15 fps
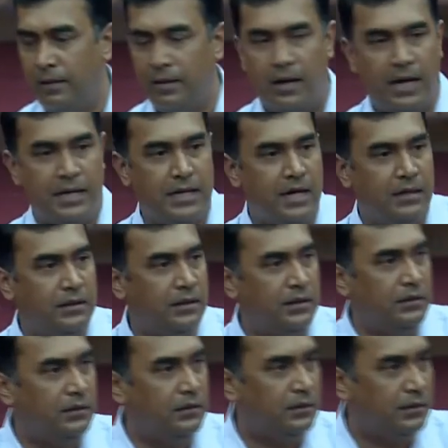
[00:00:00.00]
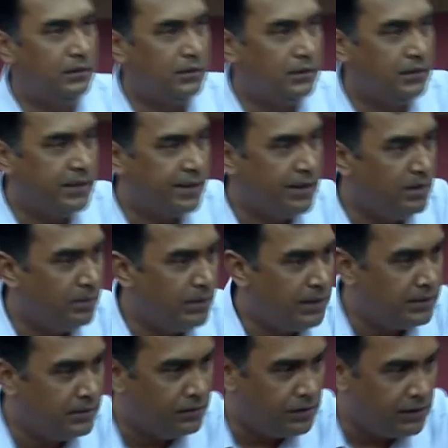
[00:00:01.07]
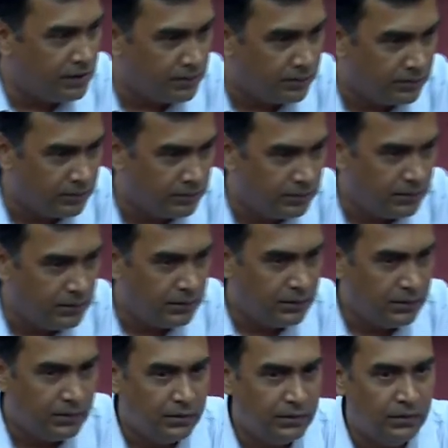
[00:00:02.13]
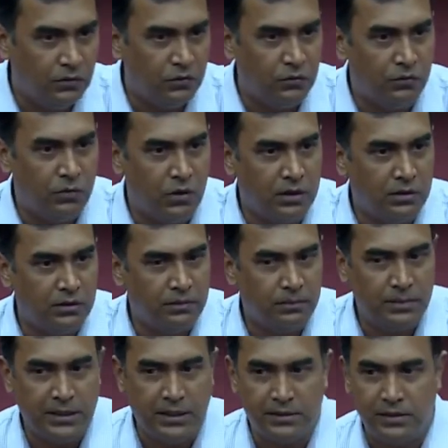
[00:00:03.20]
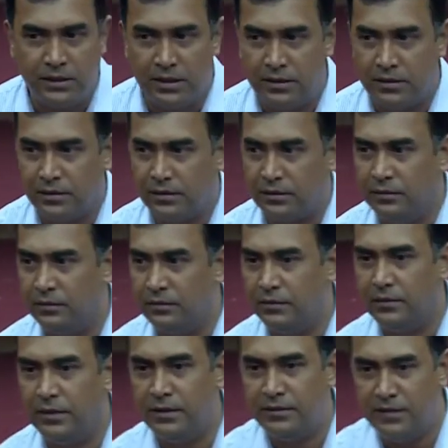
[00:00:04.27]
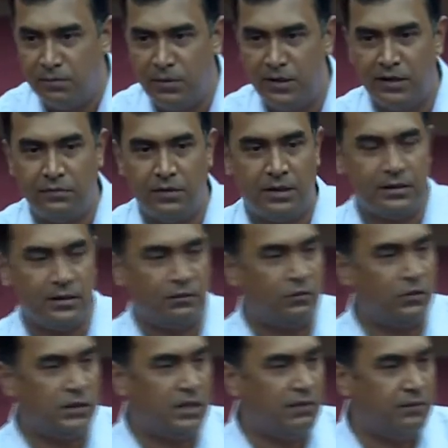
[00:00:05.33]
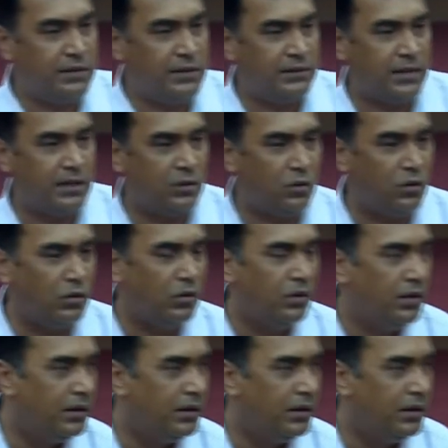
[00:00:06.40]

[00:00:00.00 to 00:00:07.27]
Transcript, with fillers: I add the second base G. Look for pH change in simple definition. Itna physics I do not know.